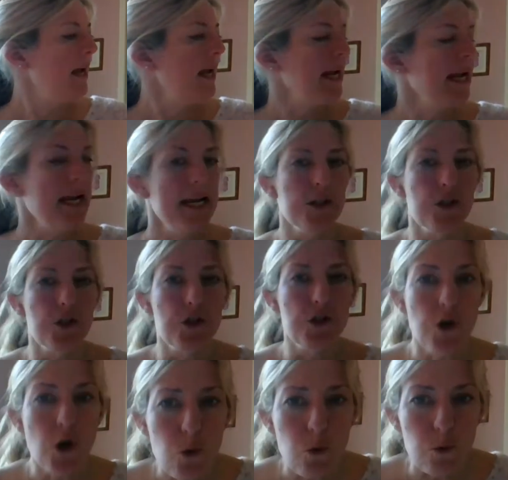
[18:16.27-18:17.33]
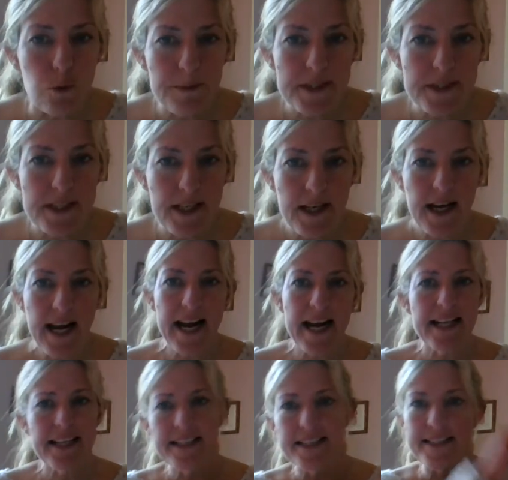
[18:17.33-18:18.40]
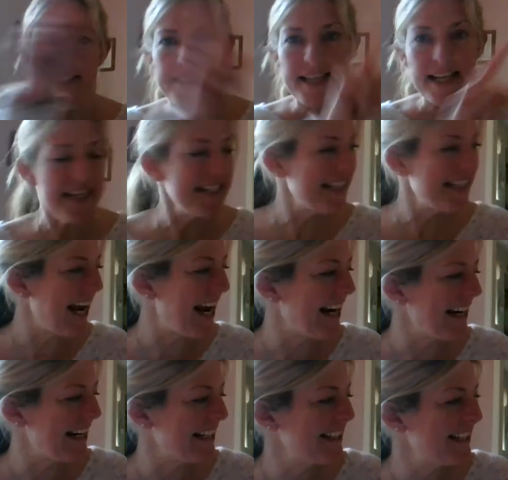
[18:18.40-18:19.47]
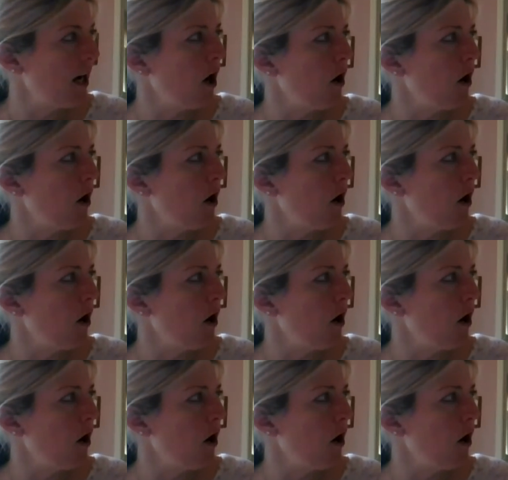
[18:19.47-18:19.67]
He zooms and zigzags